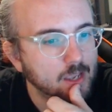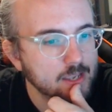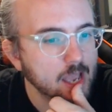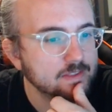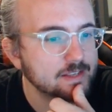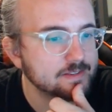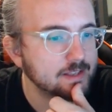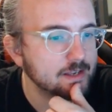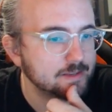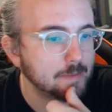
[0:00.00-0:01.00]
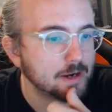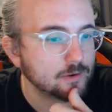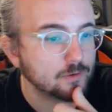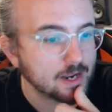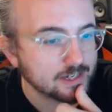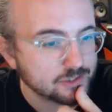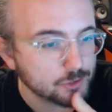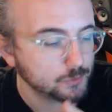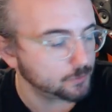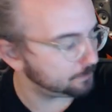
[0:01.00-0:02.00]
Yeah, that's the Micro Granny
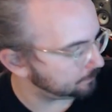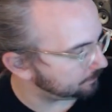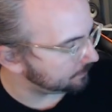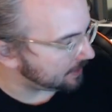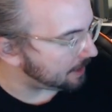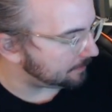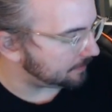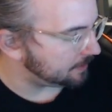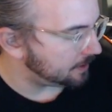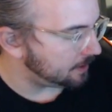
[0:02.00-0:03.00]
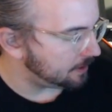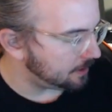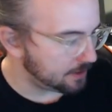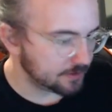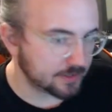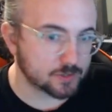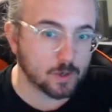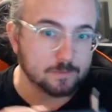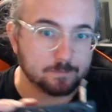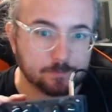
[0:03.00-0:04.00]
2. Yeah, this
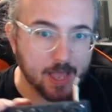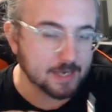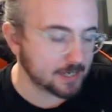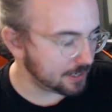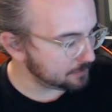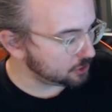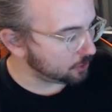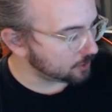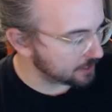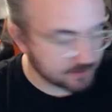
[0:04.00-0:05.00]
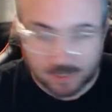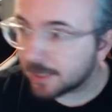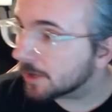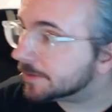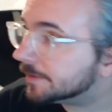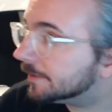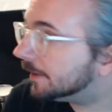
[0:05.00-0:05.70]
one. And let me show you guys. I got